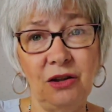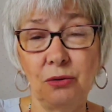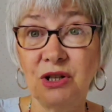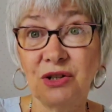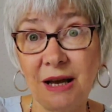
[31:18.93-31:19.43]

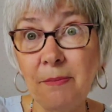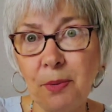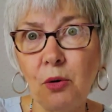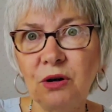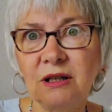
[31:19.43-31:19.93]
those because I
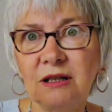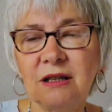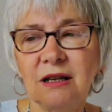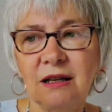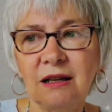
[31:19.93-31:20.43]
bought
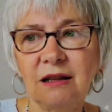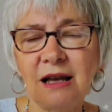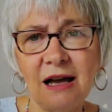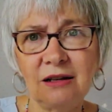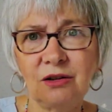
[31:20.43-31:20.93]

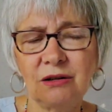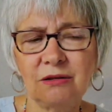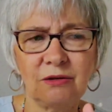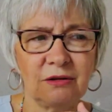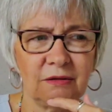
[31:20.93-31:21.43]
that
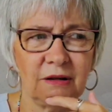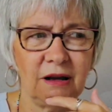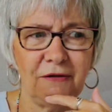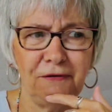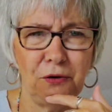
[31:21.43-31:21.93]

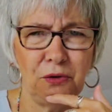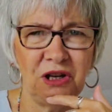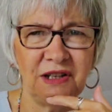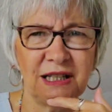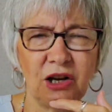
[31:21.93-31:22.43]
a few
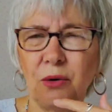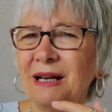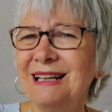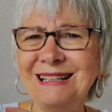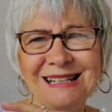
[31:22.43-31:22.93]
years ago,
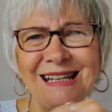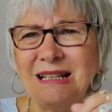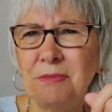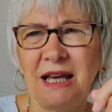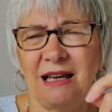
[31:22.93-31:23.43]
and I
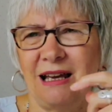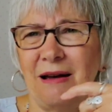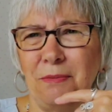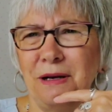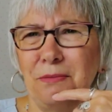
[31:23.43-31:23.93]
did make a
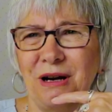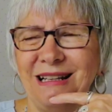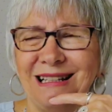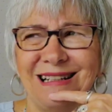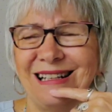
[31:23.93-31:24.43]
couple of
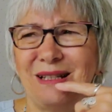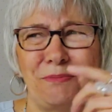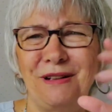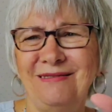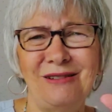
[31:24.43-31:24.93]
bracelets,
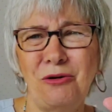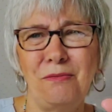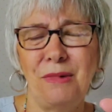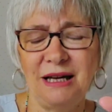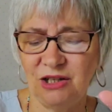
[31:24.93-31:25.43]
but
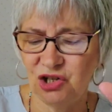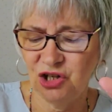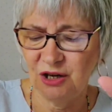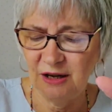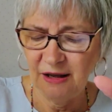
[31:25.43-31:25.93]
not
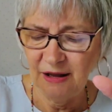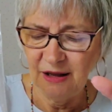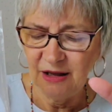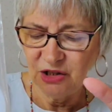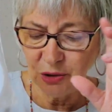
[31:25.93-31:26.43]
much.
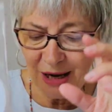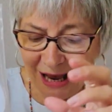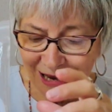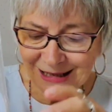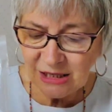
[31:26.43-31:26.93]
So I
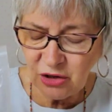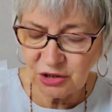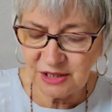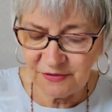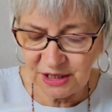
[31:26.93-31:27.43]
had a
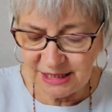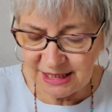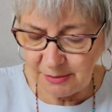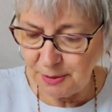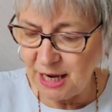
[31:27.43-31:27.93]
lot of these
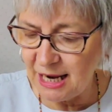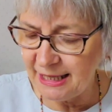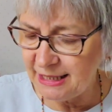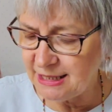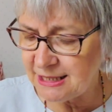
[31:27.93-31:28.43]

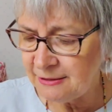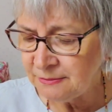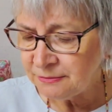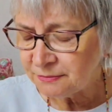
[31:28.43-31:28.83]
supplies.